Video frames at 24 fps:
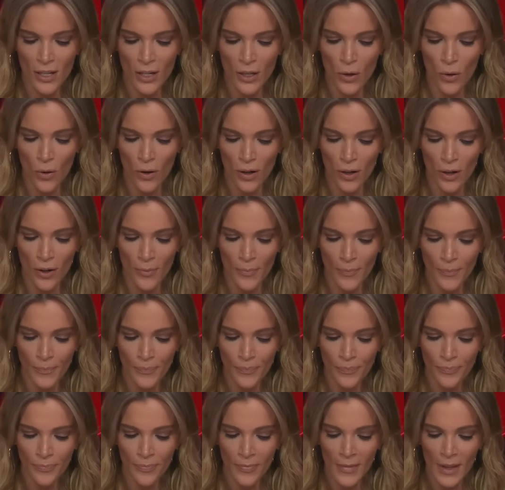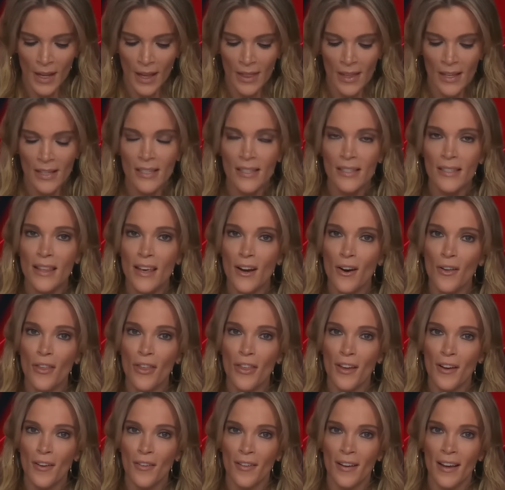The New Yorker, this is their
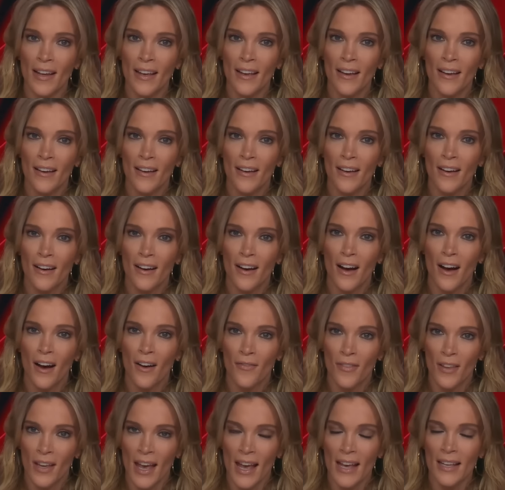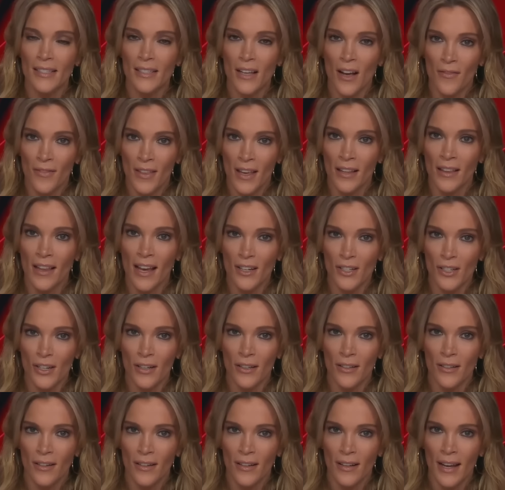theory of the case, of the election,
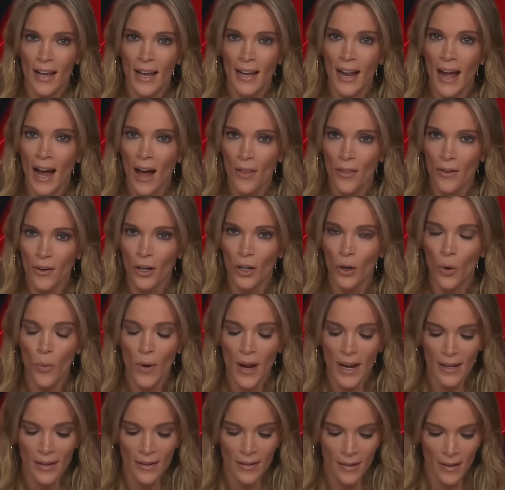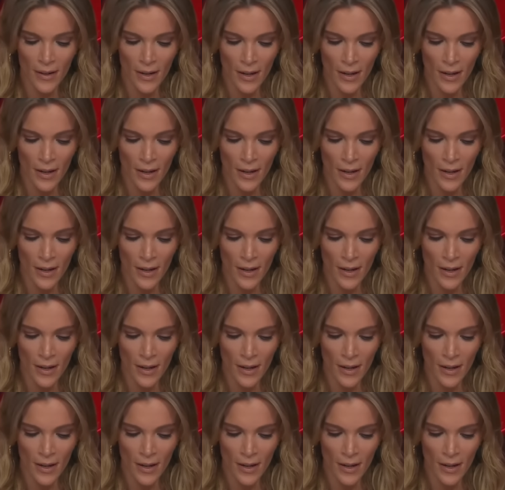and how they're going to win.